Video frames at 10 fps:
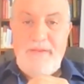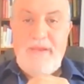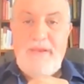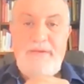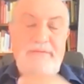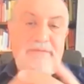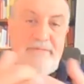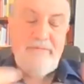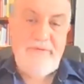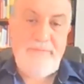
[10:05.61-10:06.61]
and
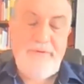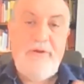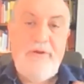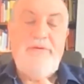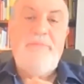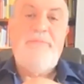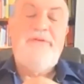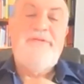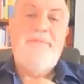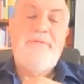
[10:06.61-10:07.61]
with a precautionary
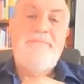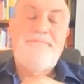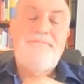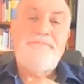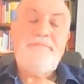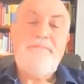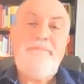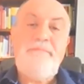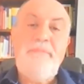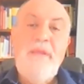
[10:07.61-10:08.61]
principle.
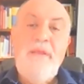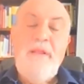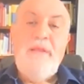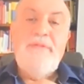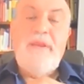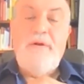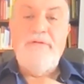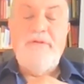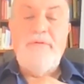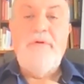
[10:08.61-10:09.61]
Then I
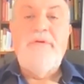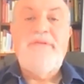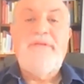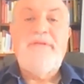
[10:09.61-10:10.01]
also noticed